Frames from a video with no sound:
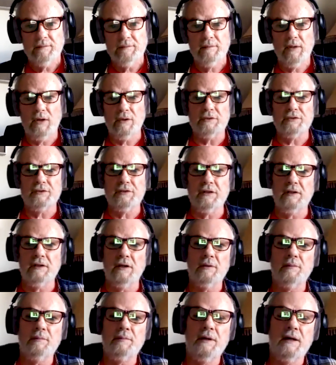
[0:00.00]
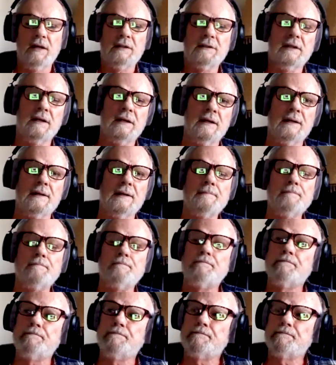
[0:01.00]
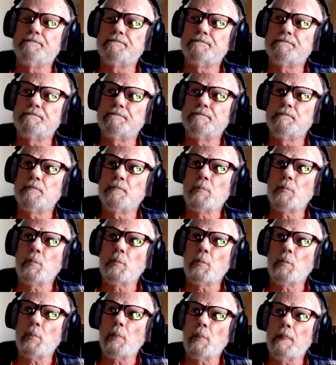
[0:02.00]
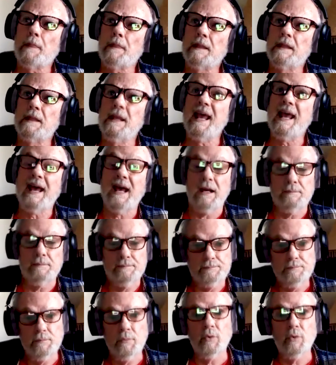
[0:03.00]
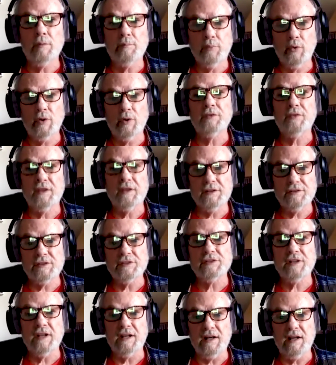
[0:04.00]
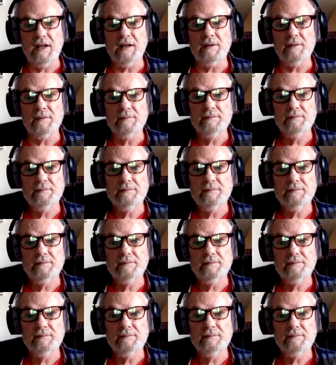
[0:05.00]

most, you know. But um, yeah, more important things to say now.